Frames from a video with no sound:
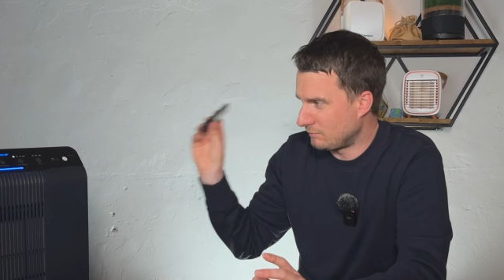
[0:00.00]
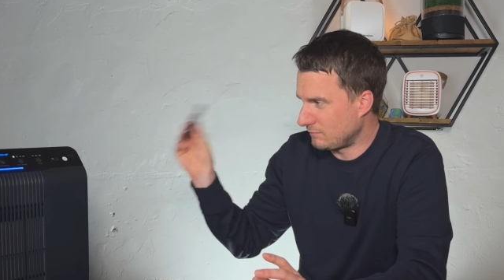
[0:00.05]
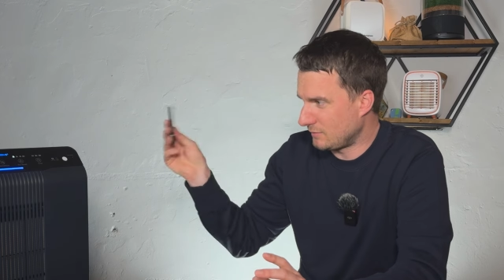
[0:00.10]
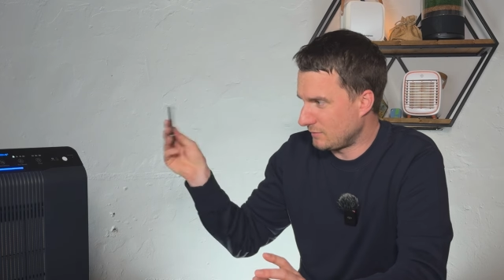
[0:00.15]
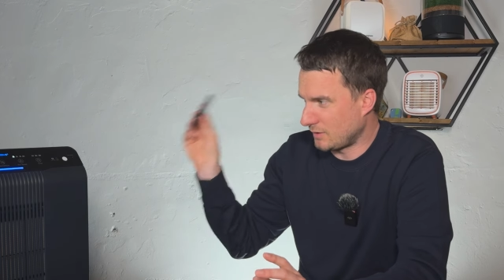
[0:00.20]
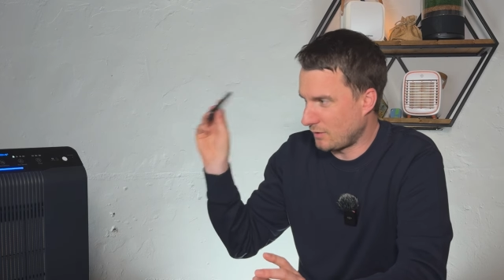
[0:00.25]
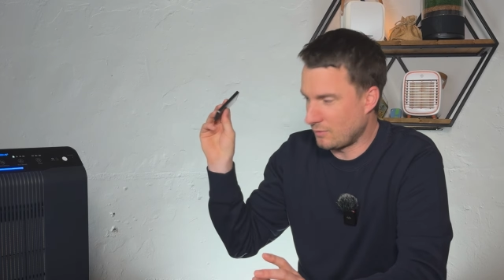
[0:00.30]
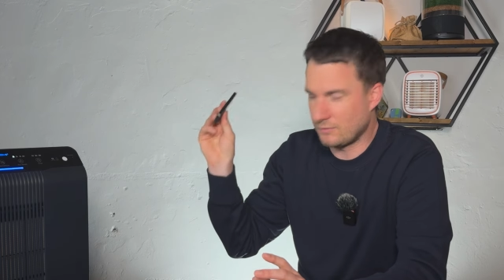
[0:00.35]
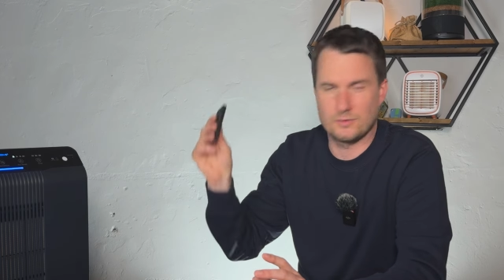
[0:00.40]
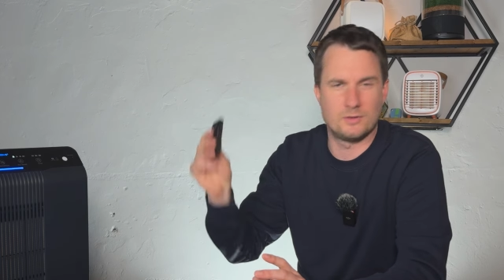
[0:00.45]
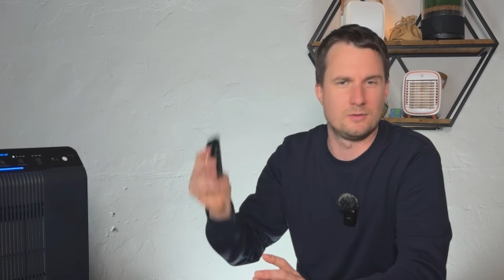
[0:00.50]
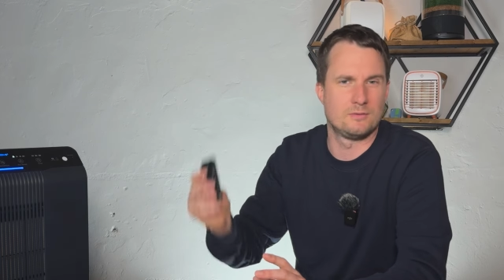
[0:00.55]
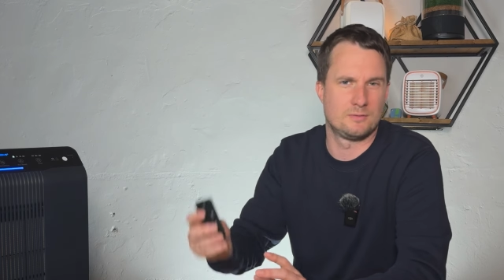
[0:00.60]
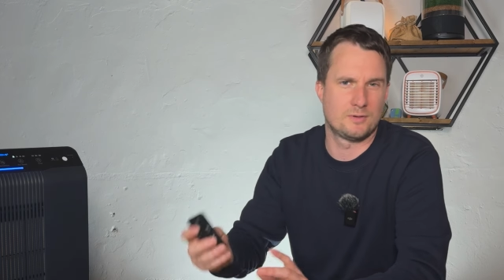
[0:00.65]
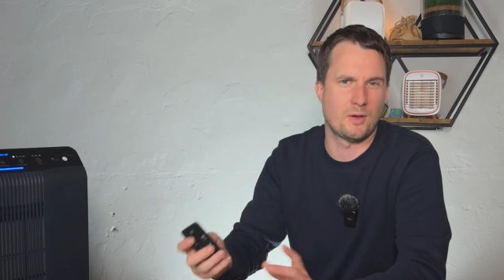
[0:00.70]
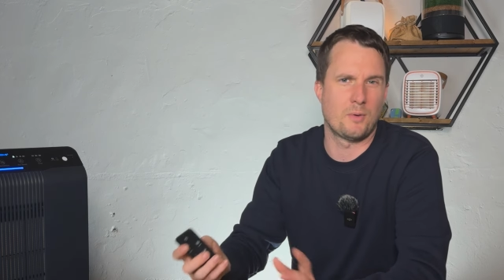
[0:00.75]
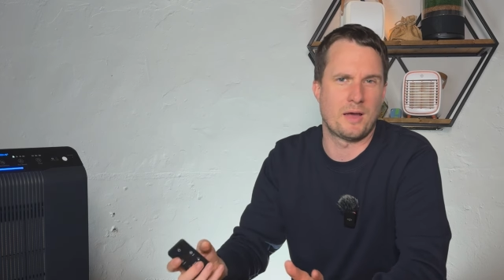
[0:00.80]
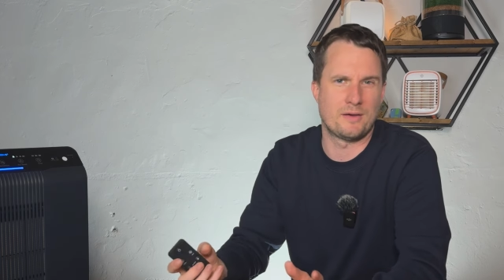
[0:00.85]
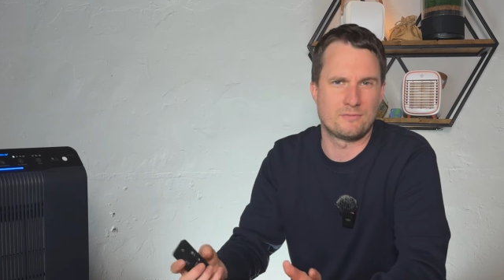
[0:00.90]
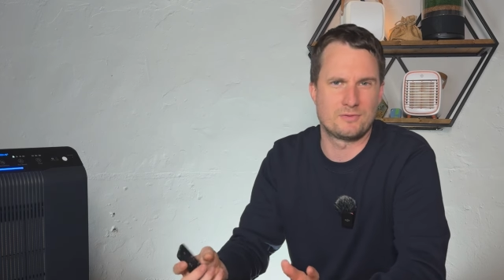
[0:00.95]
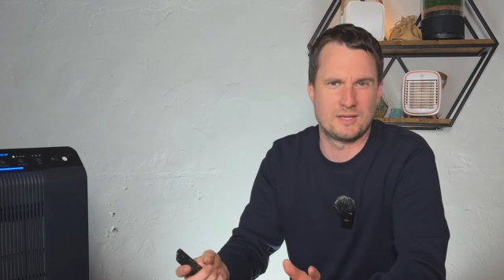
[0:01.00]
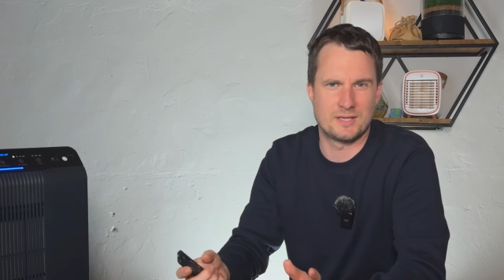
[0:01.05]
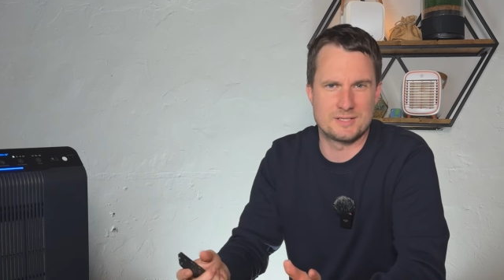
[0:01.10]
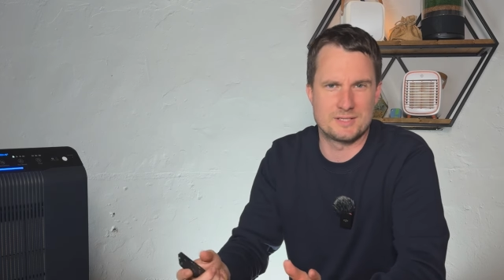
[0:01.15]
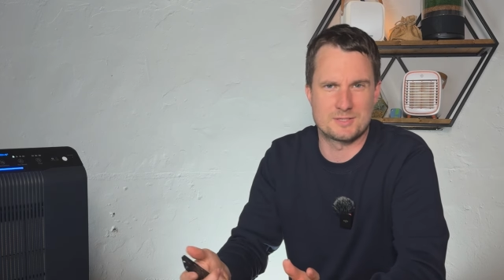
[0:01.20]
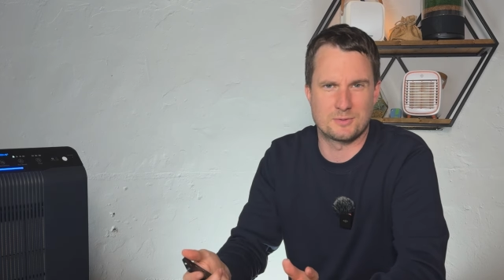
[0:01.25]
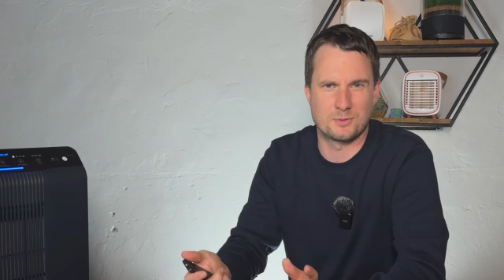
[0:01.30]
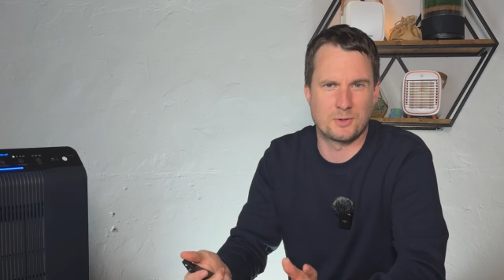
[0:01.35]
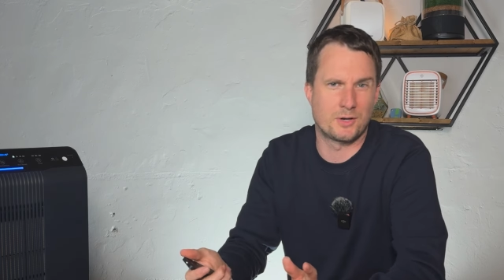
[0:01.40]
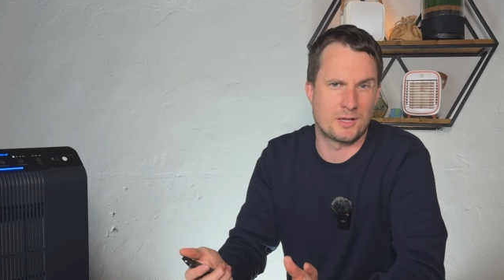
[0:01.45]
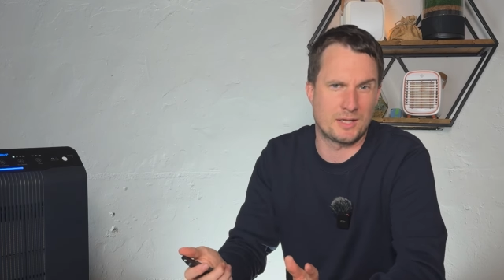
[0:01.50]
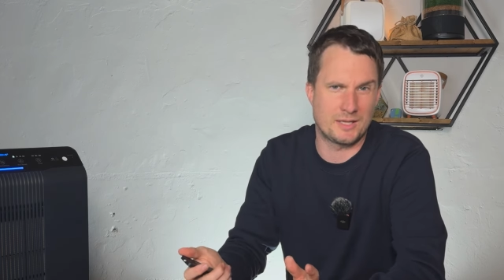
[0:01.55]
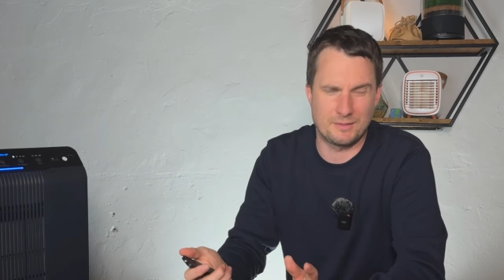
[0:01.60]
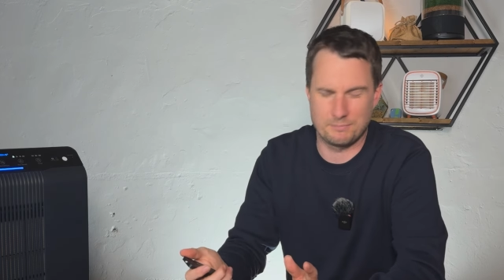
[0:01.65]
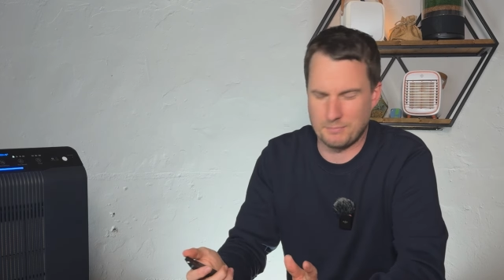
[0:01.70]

you know, if you don't have kids that are going to eat